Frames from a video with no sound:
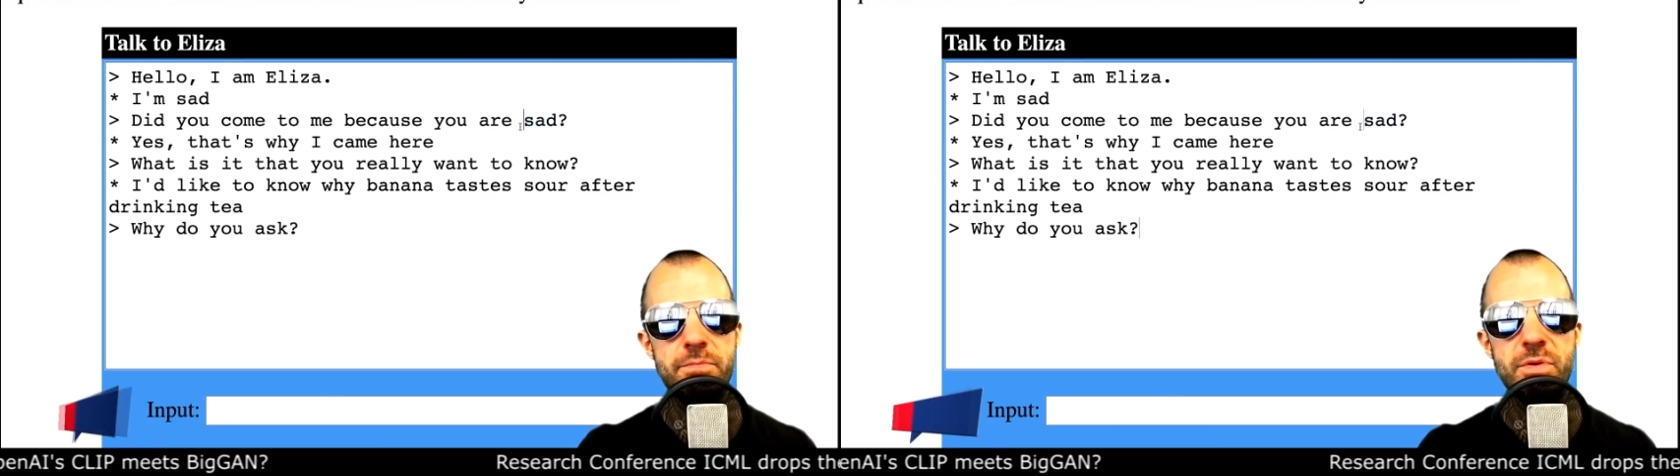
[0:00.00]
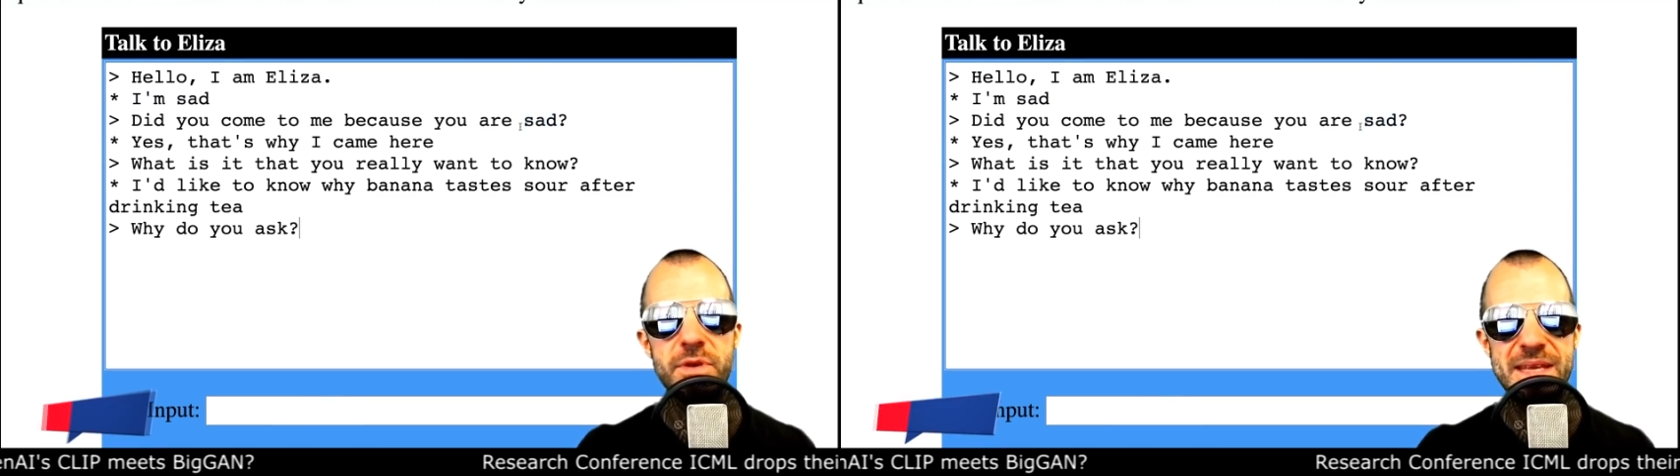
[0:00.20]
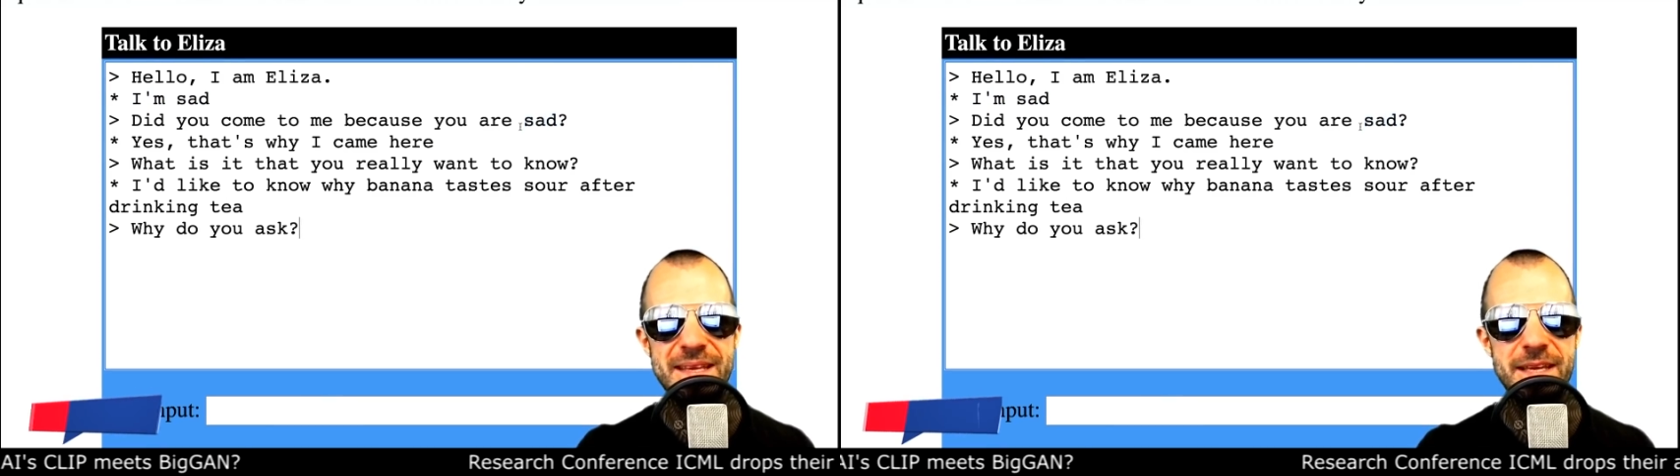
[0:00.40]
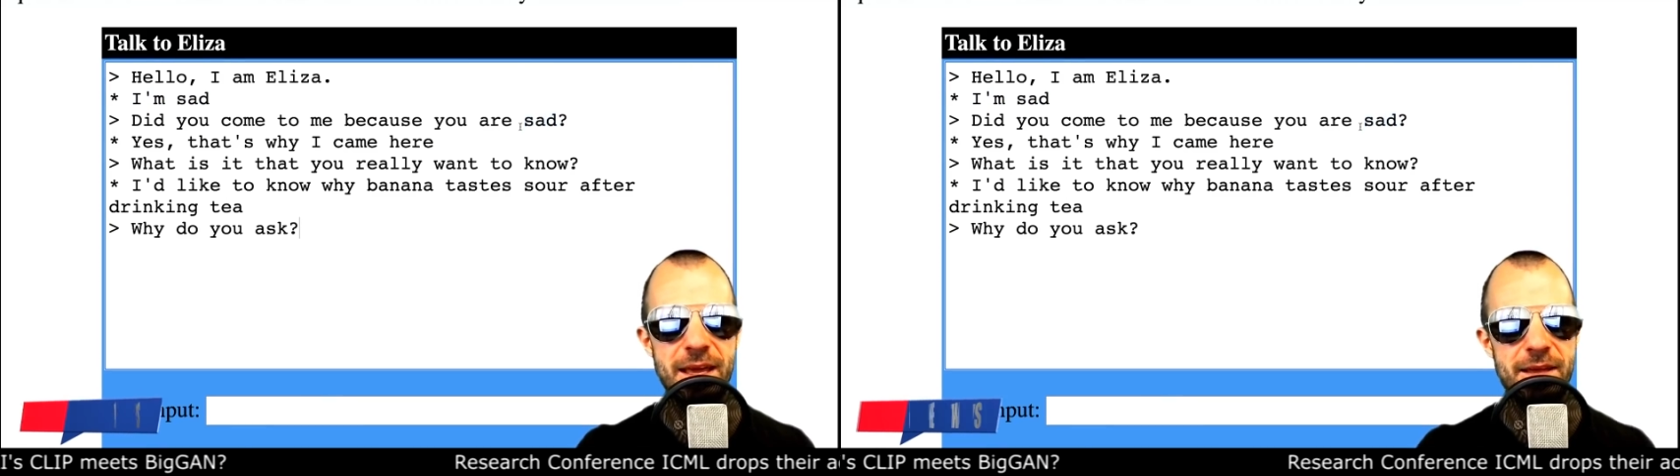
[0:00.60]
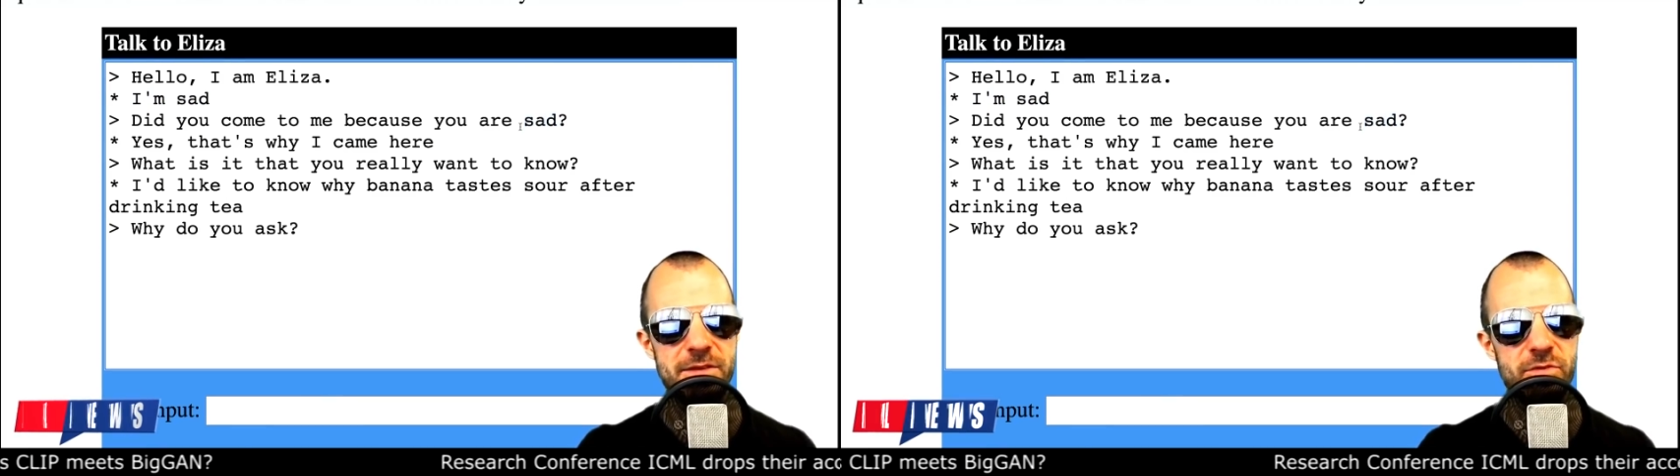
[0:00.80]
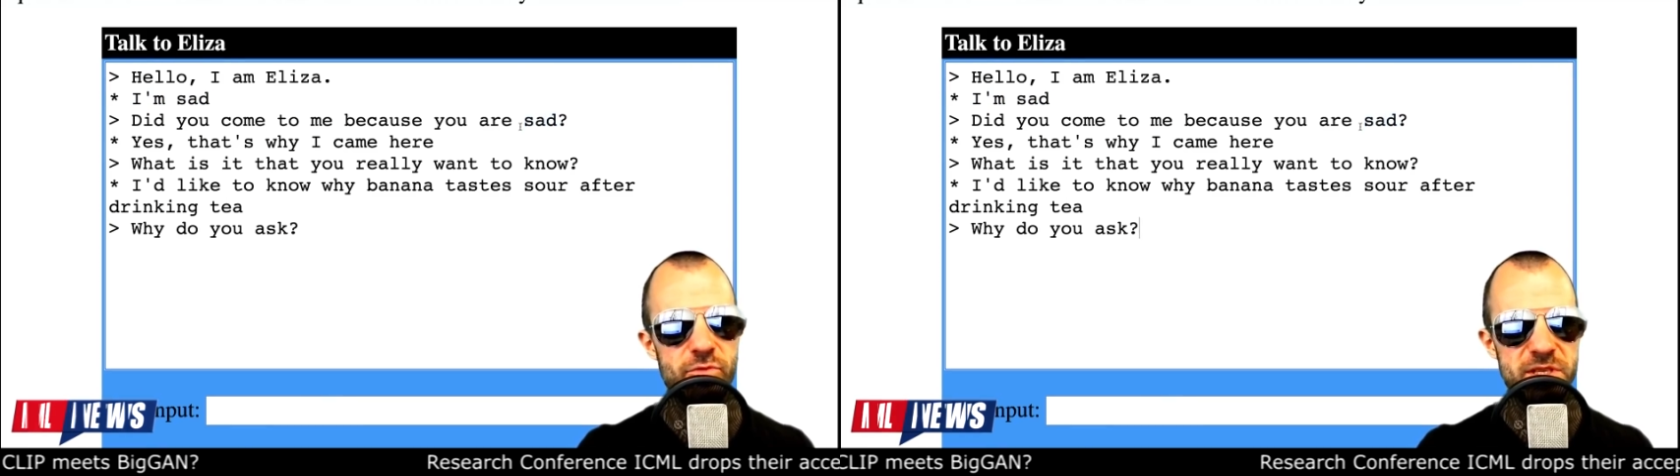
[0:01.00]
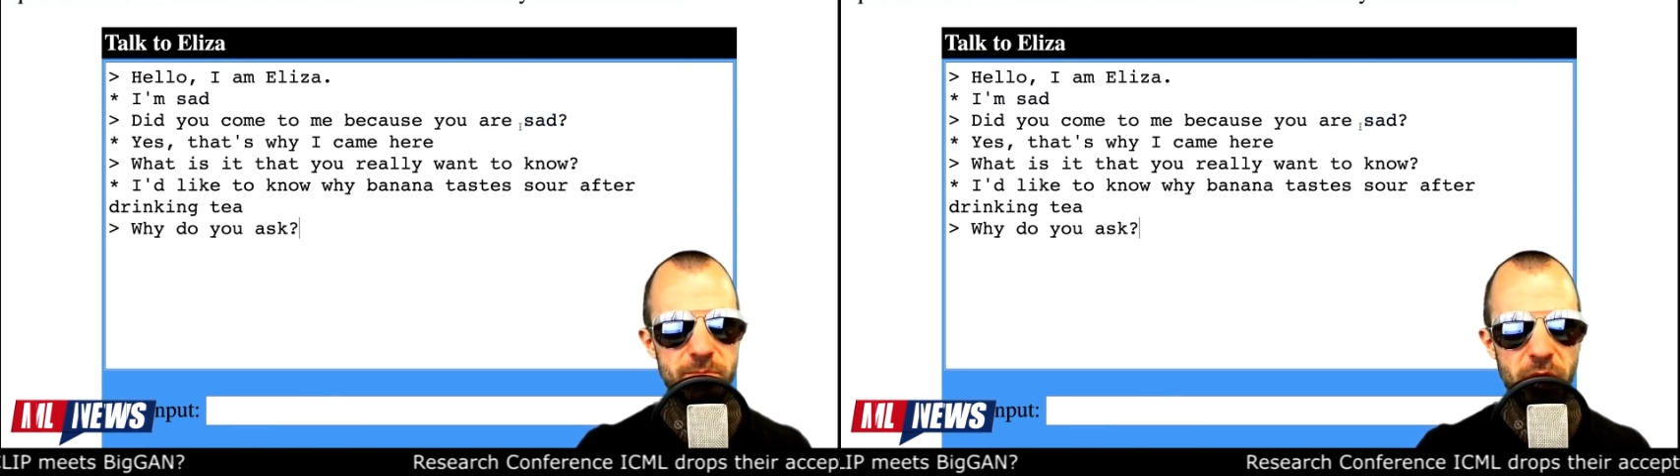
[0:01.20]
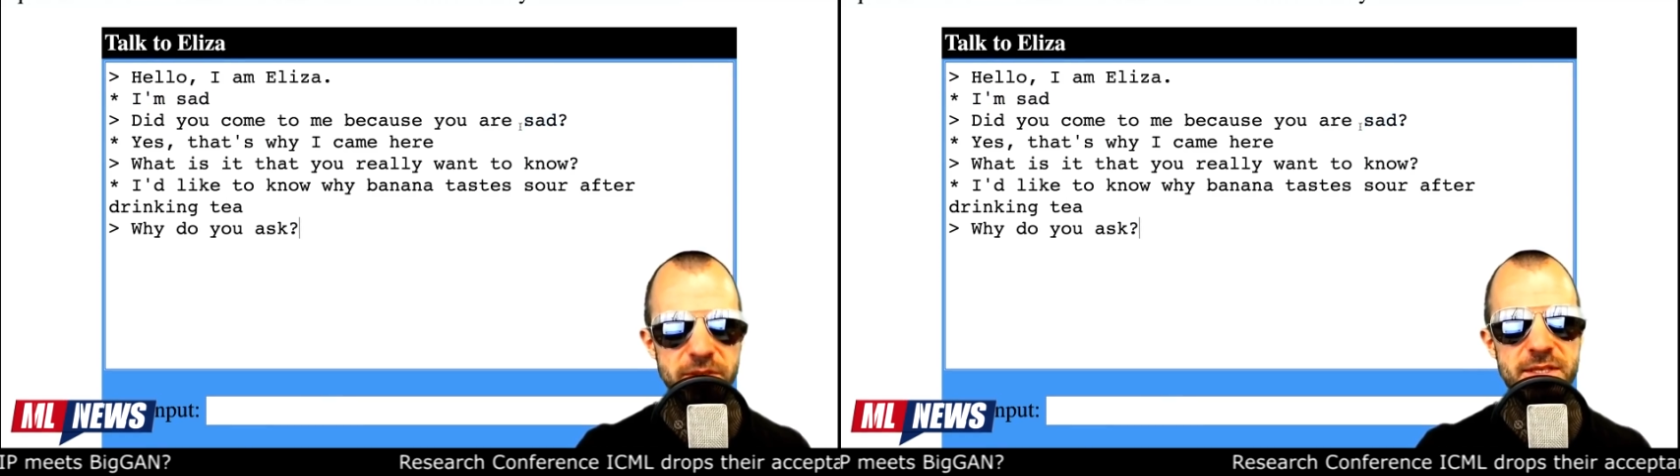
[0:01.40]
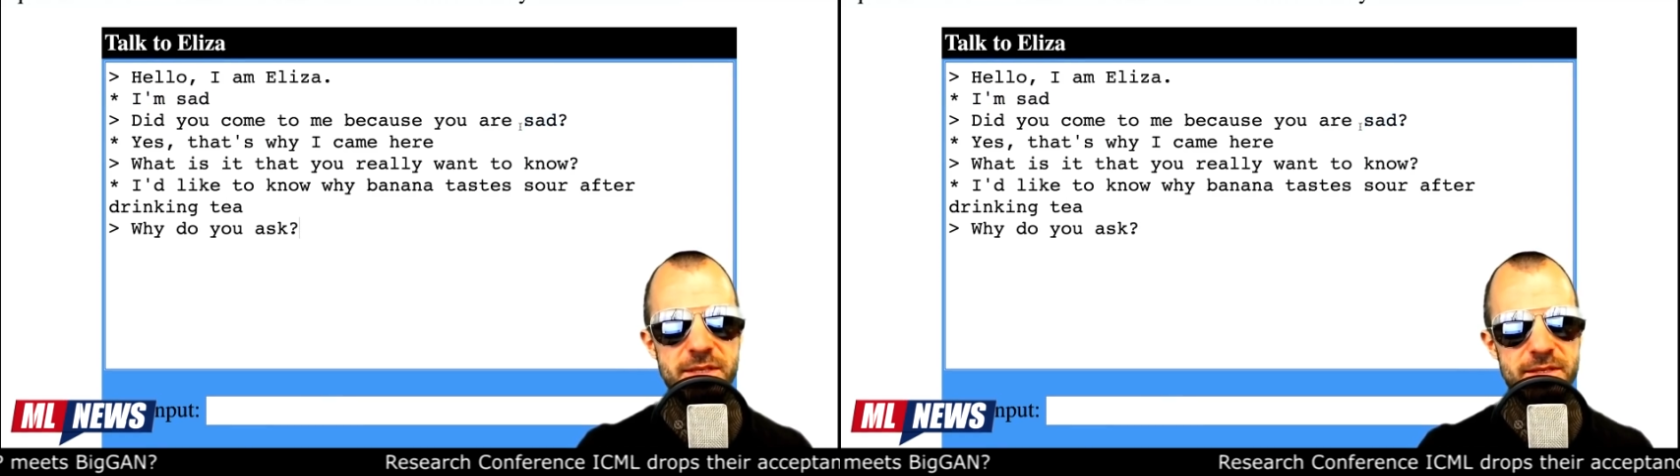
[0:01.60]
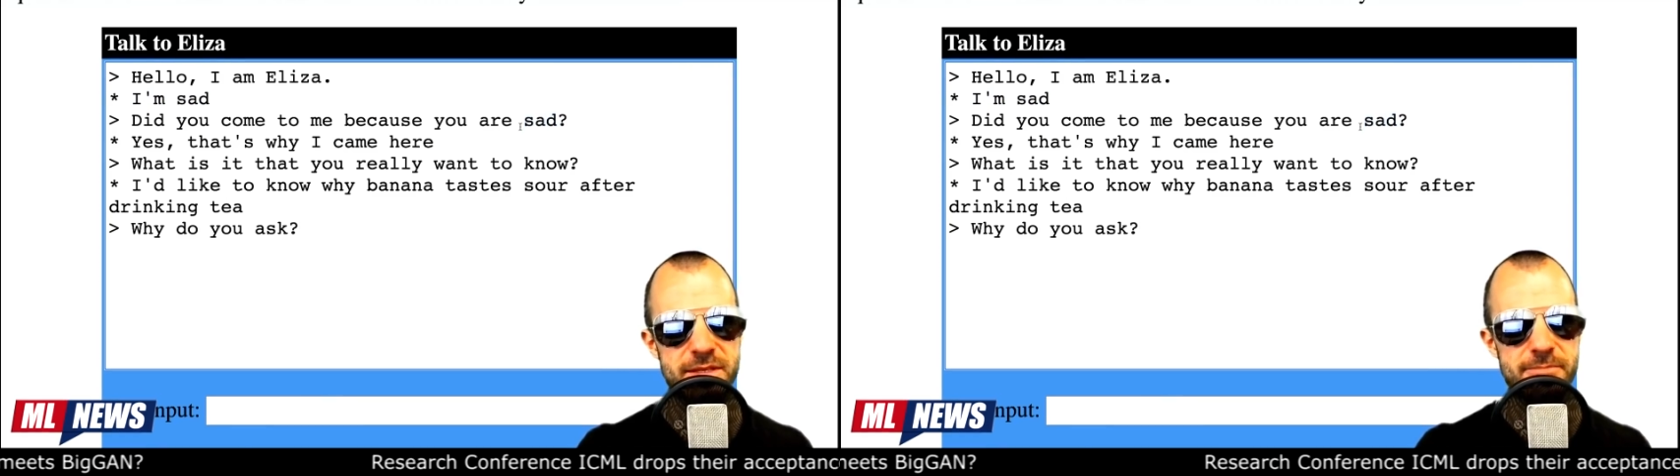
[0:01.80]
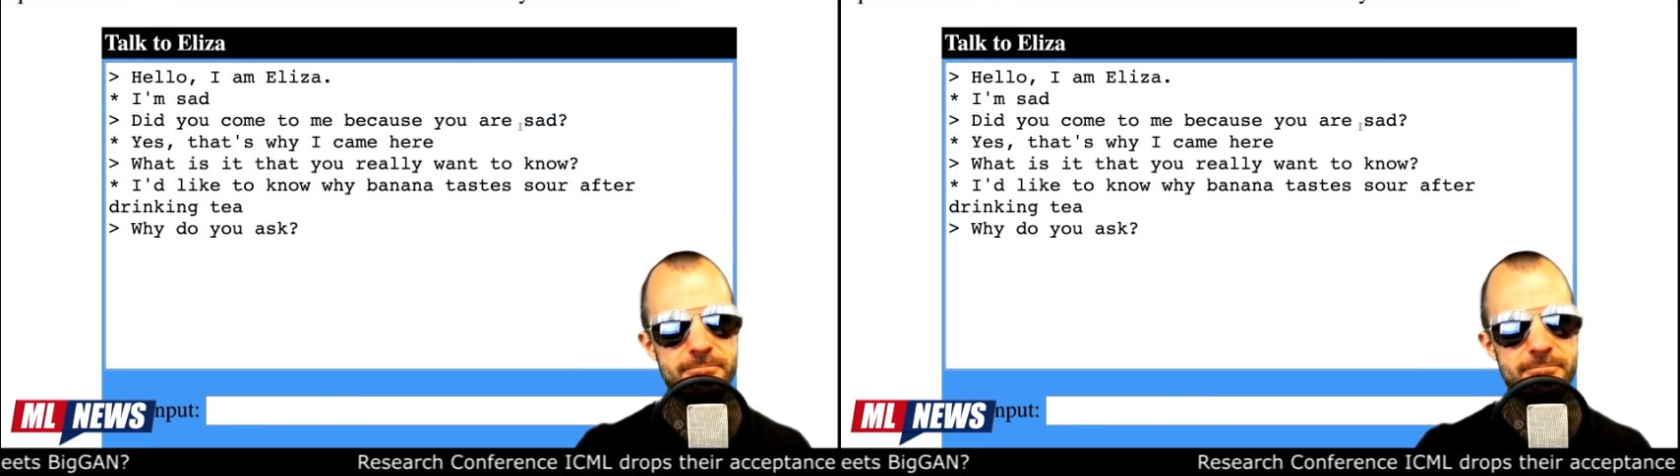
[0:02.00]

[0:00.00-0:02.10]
pre-canned responses.